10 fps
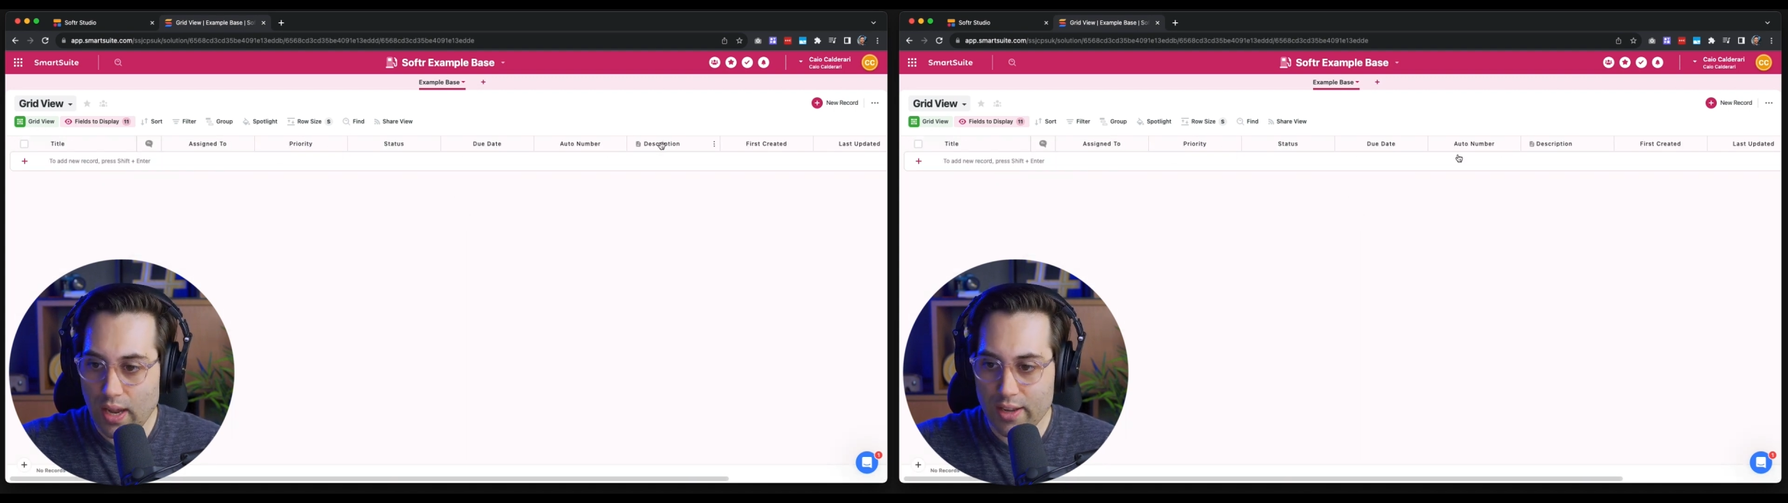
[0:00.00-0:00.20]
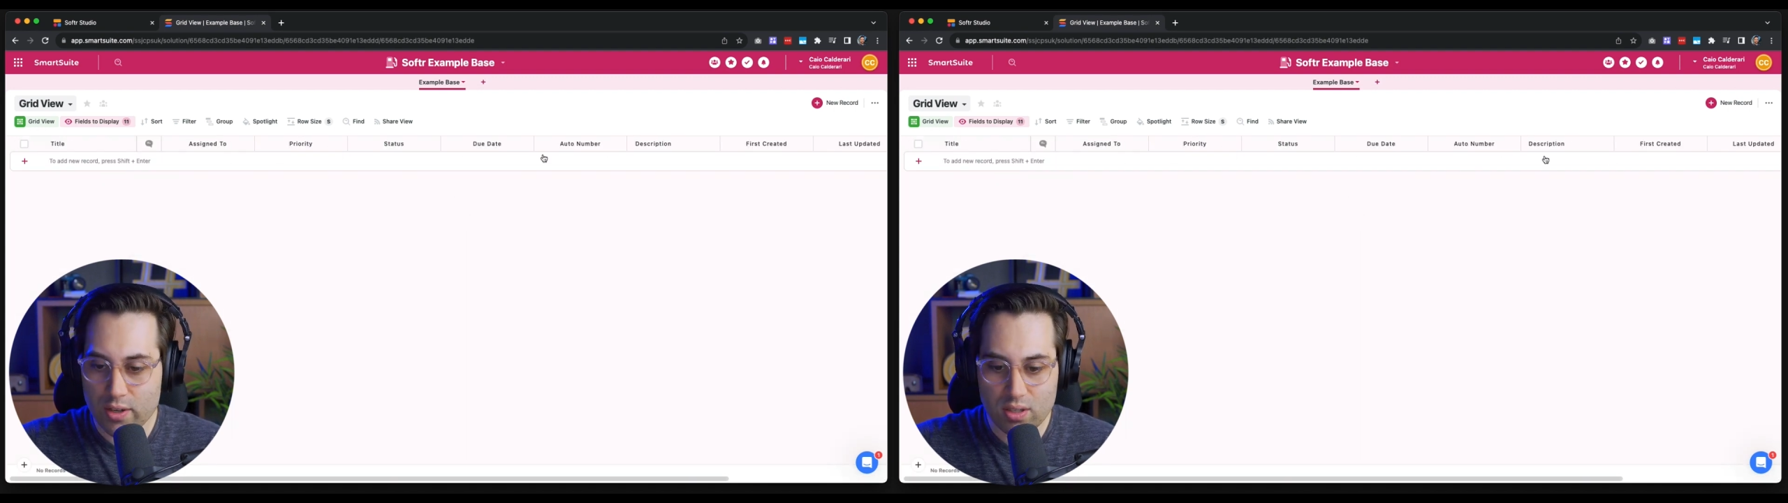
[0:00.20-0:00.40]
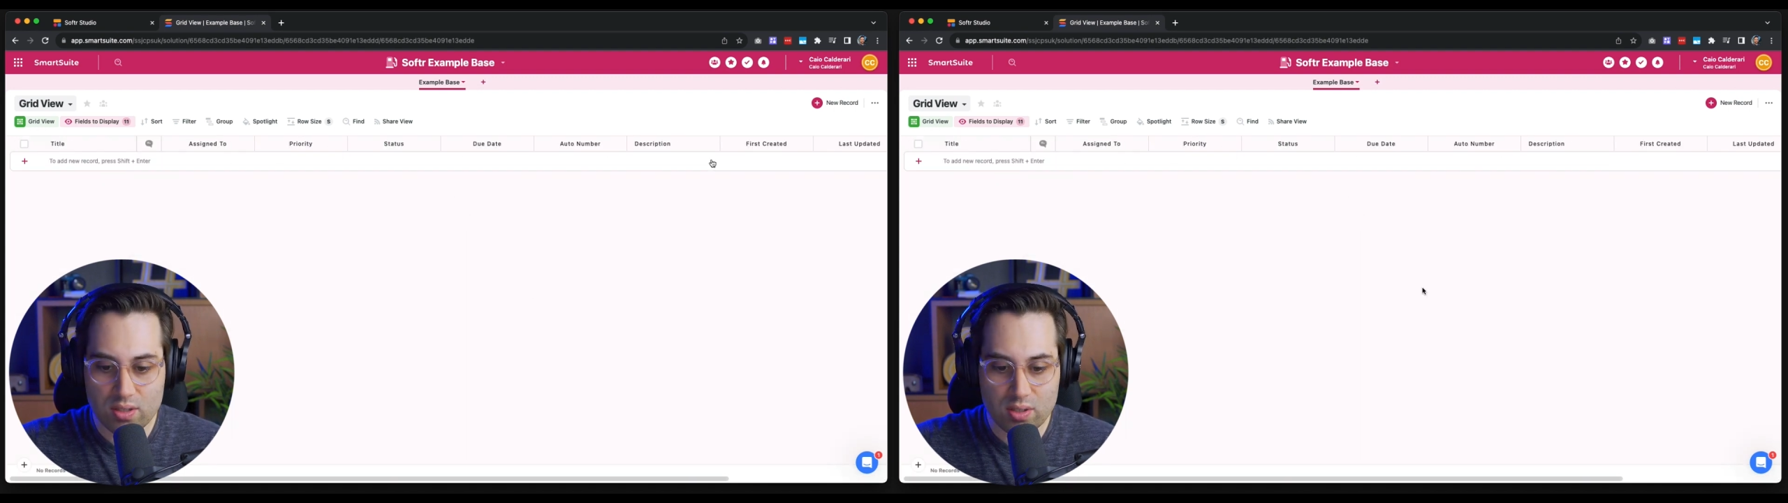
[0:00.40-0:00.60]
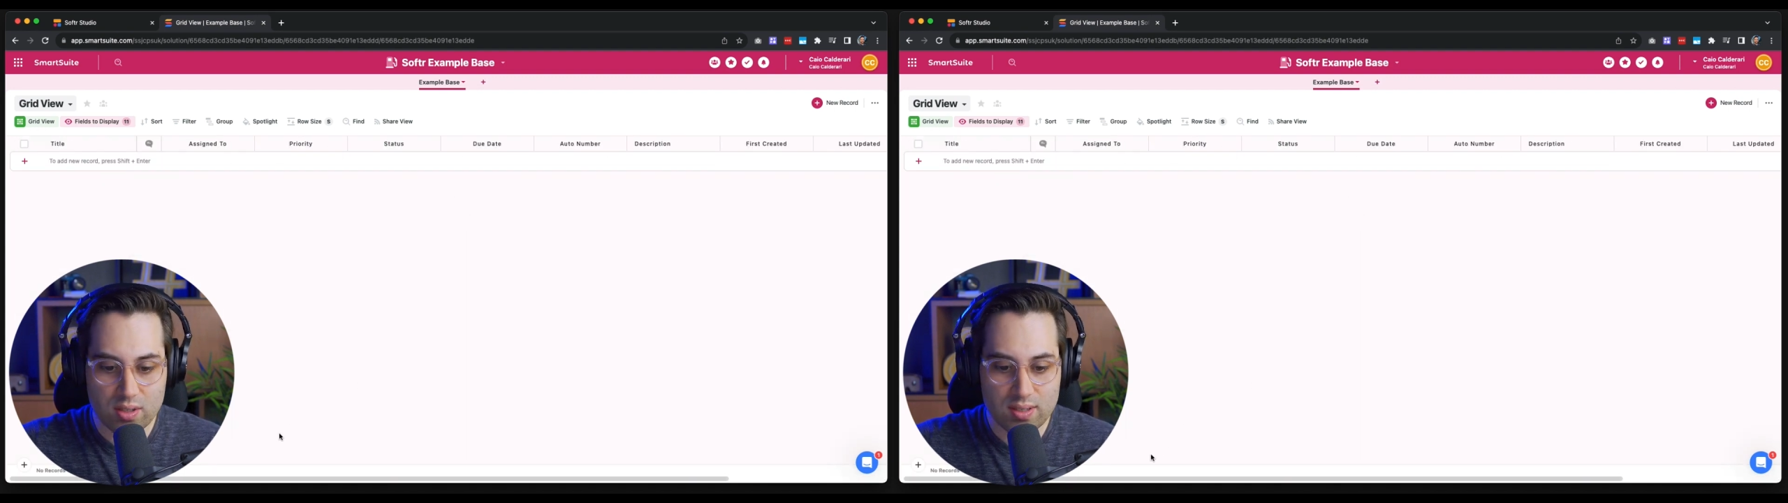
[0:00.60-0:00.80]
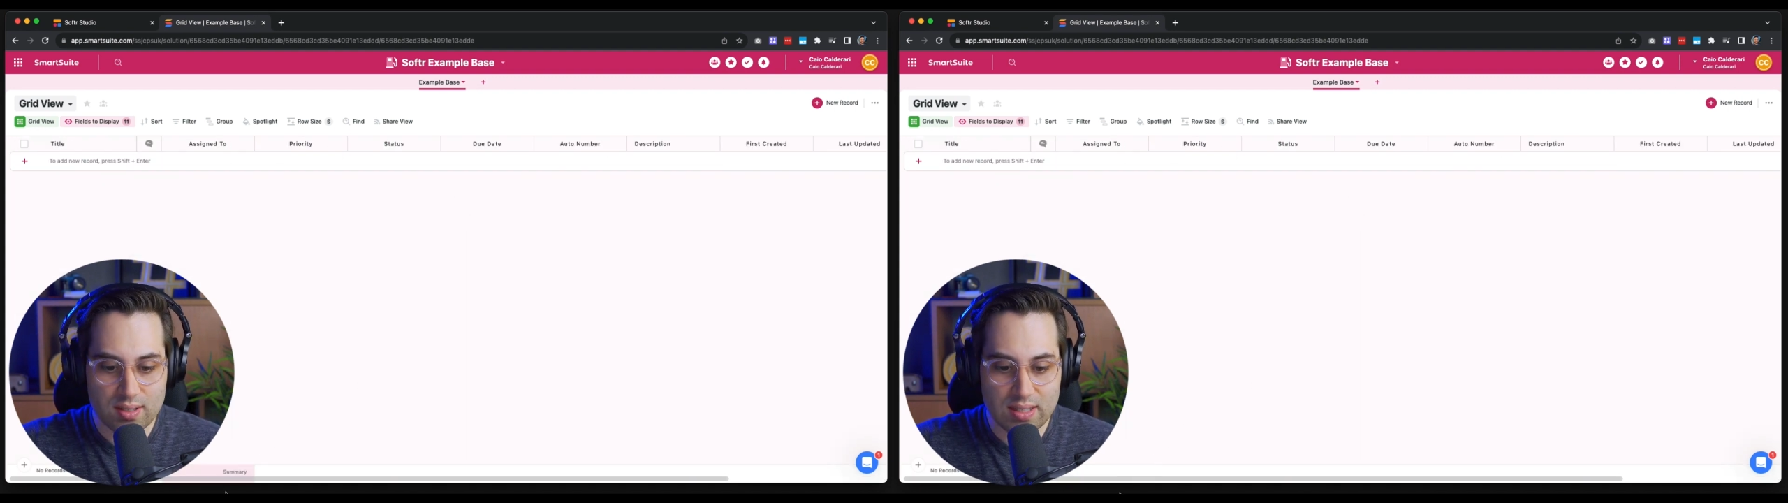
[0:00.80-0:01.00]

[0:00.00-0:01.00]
I could just